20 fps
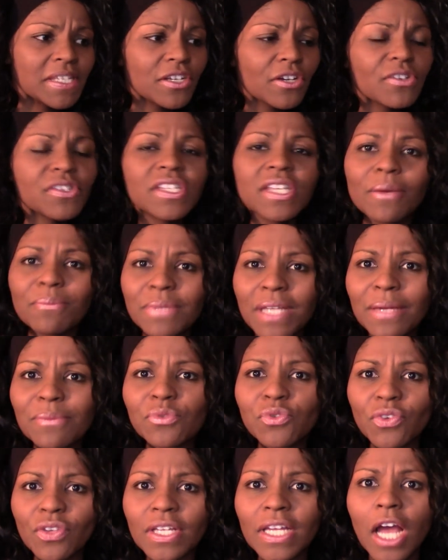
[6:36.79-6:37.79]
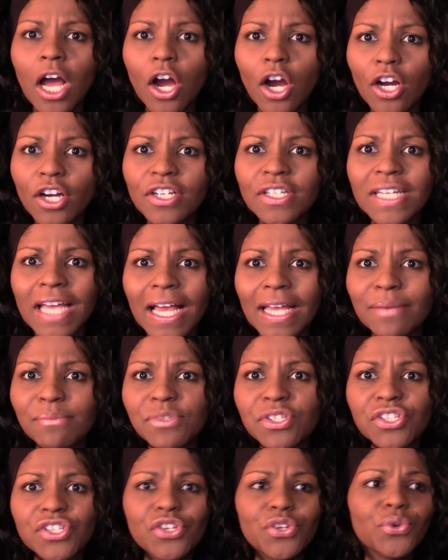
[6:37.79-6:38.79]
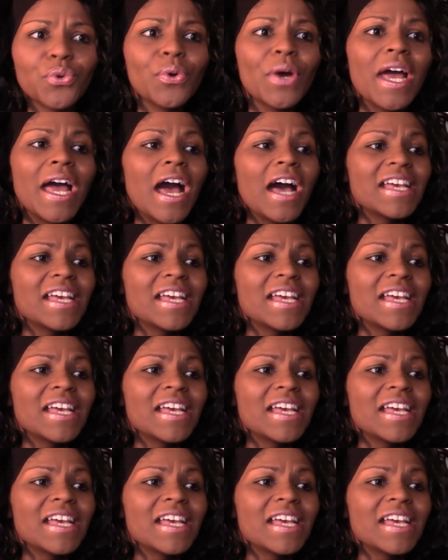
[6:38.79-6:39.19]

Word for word: are sometimes really hard times to